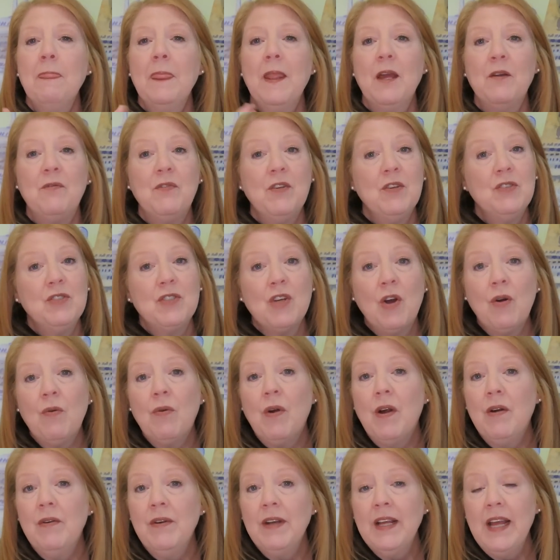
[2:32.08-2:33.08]
If you
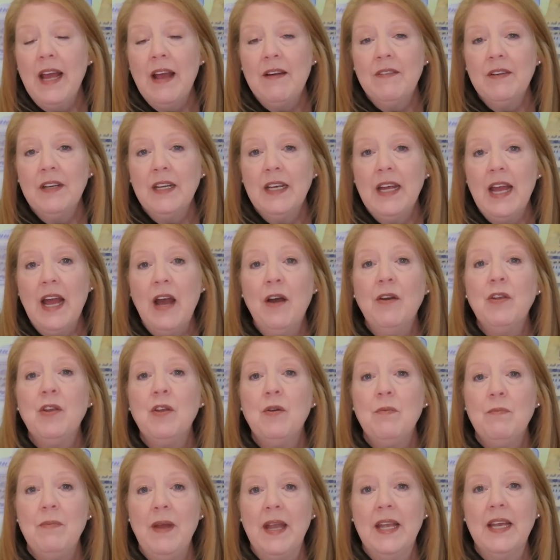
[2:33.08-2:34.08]
don't already have an account,
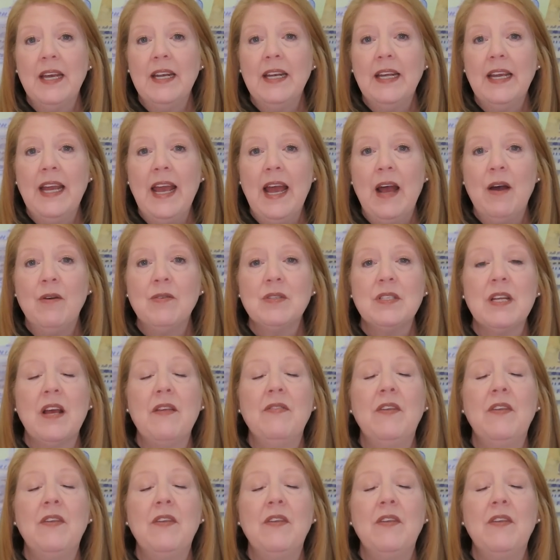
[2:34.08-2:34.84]
you make an account,